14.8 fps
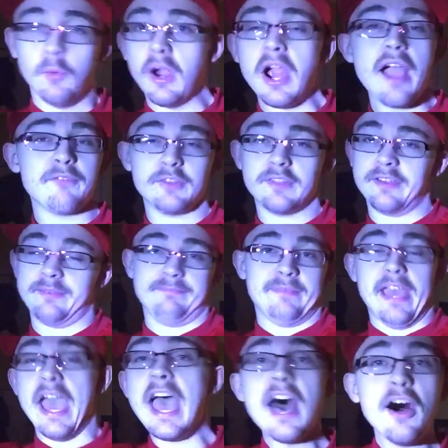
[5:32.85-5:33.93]
wherever the
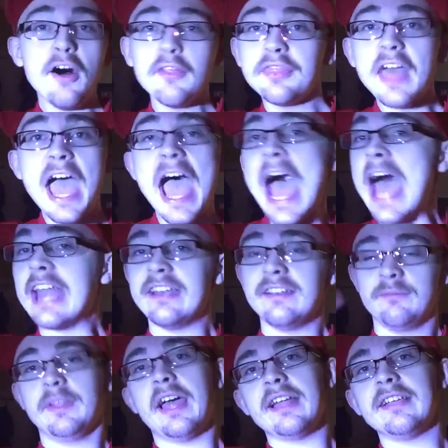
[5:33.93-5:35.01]
hell that
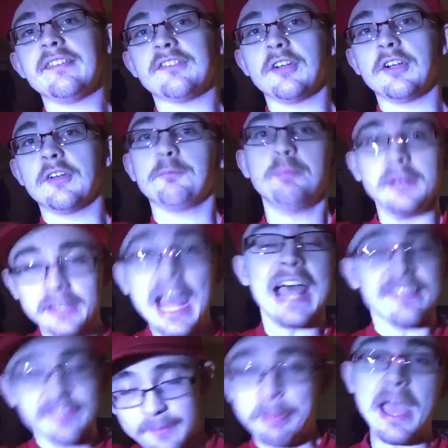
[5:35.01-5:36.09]
well, that is Irv, but
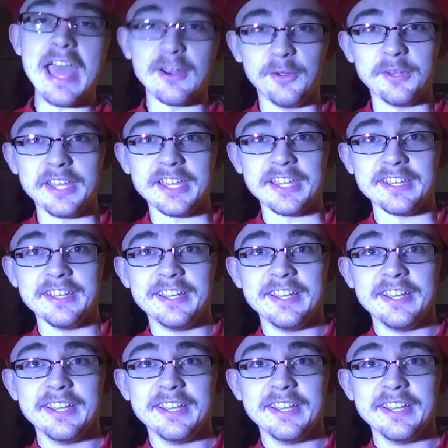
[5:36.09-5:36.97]
that's a penalty.